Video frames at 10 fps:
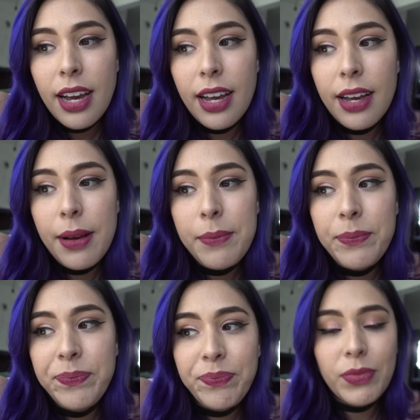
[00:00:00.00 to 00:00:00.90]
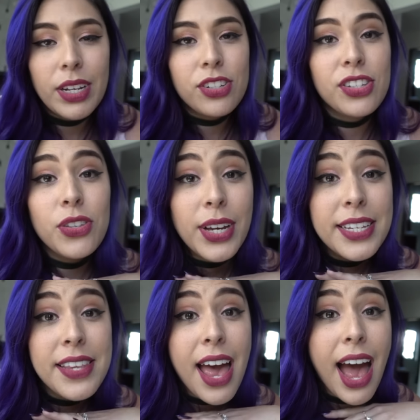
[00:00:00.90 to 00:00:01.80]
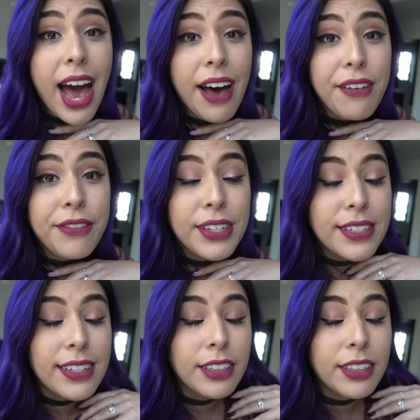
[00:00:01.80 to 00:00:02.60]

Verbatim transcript: um, just so you guys have